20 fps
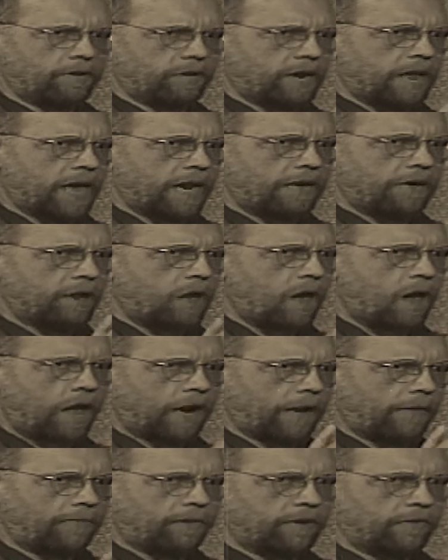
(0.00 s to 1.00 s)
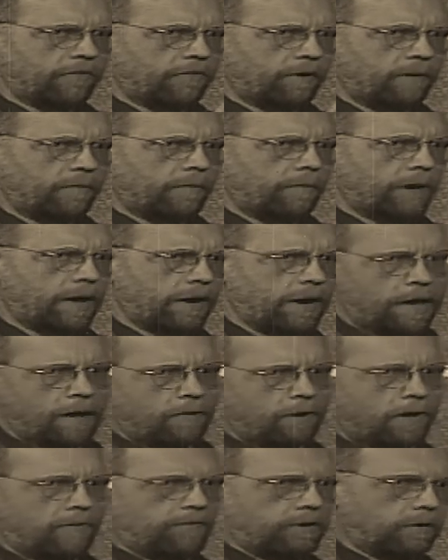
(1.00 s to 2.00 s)
And there's a lot of talk in this film about
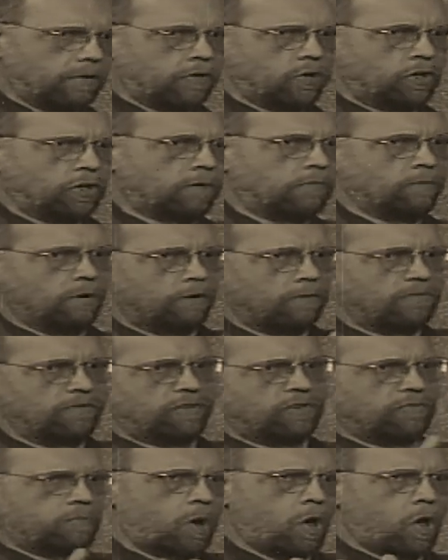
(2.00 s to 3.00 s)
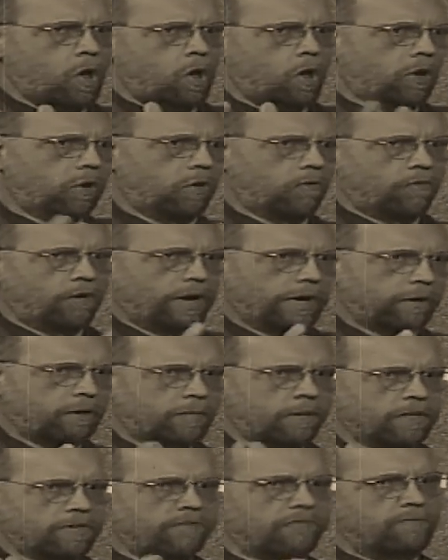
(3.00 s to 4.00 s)
how evolution moves small over
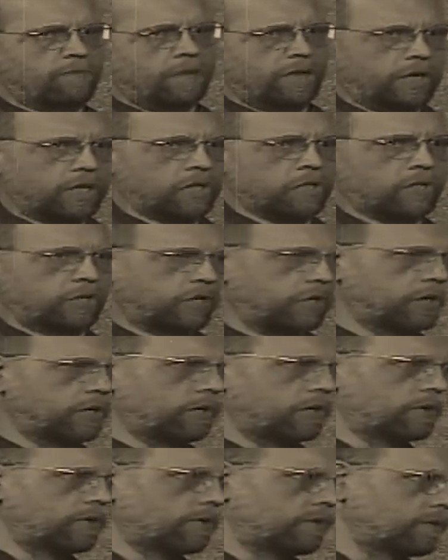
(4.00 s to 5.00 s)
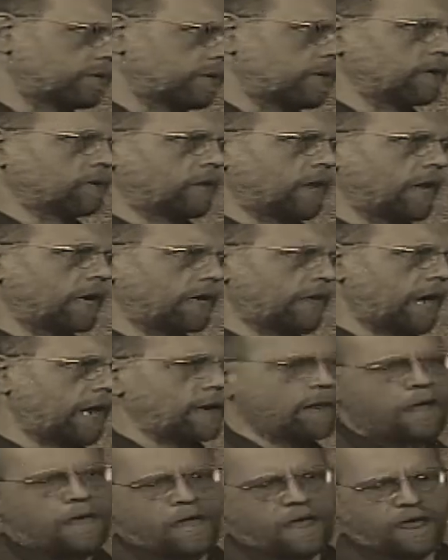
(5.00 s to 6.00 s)
increments of millions of years and things like
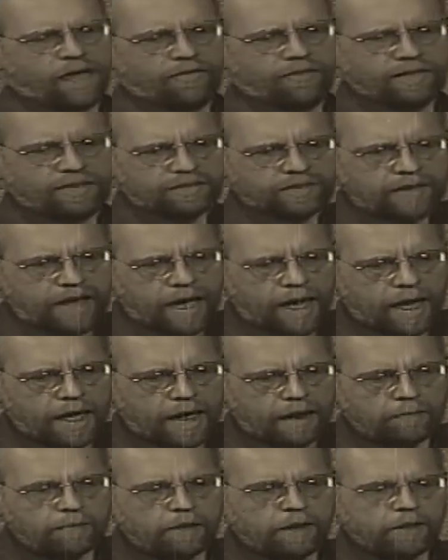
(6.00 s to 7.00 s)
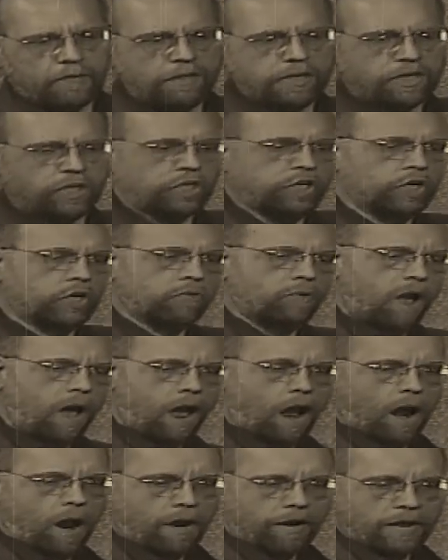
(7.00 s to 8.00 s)
that. And this guy, this
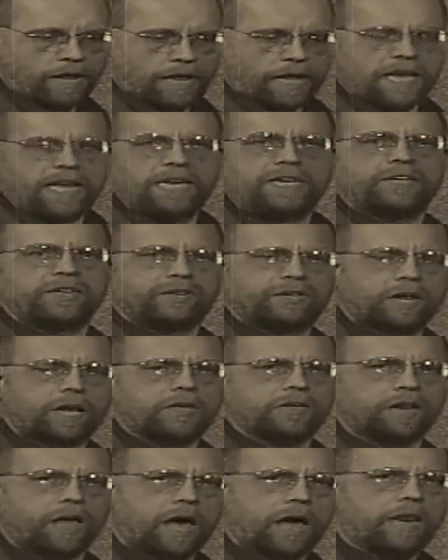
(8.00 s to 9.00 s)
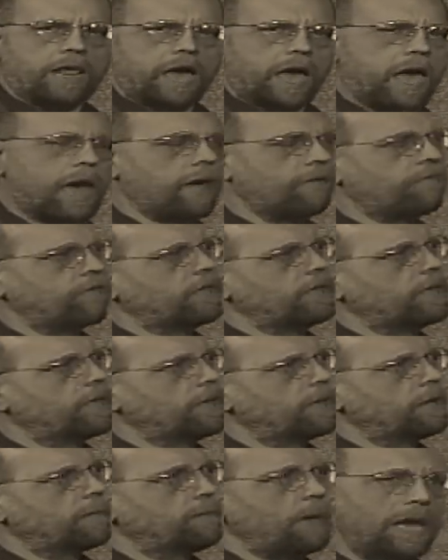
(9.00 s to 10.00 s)
Gerard, he just does not have
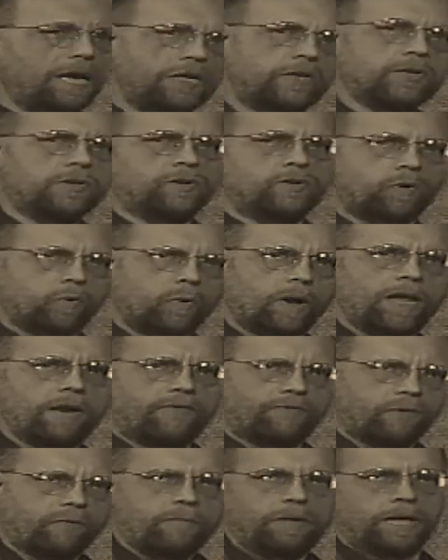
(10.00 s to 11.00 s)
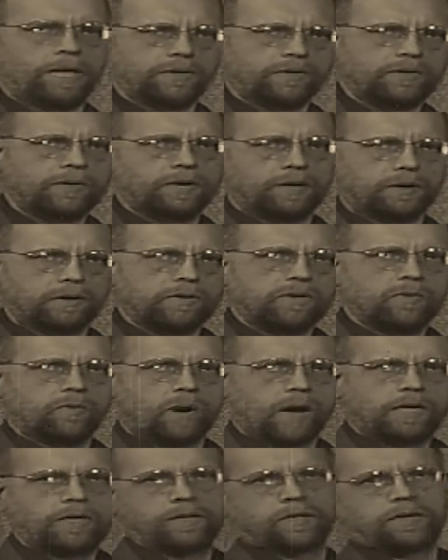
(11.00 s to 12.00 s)
the patience to wait for millions of years
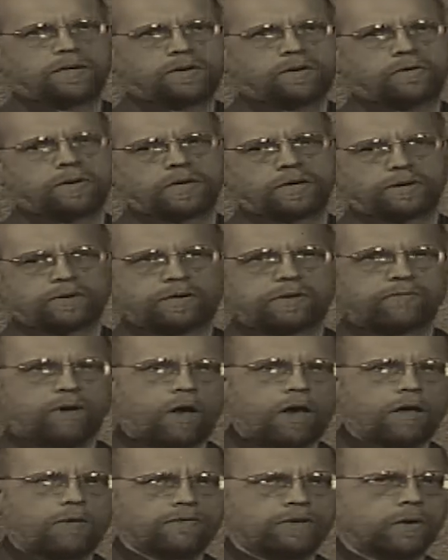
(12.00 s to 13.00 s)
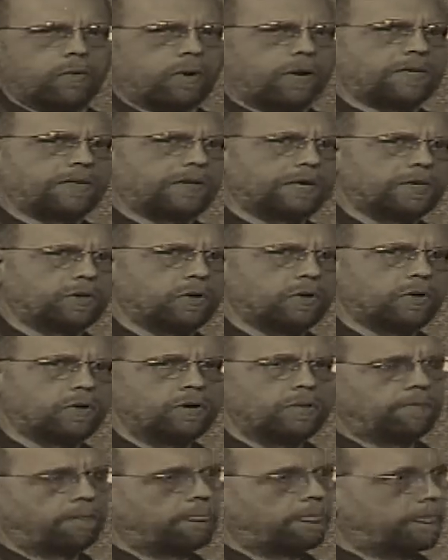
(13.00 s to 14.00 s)
to watch these creatures evolve. So what does he
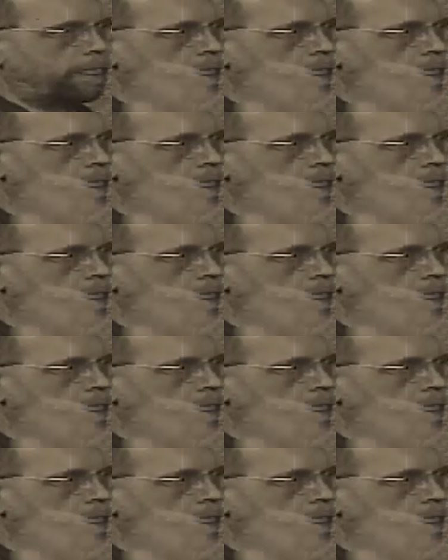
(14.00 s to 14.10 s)
do?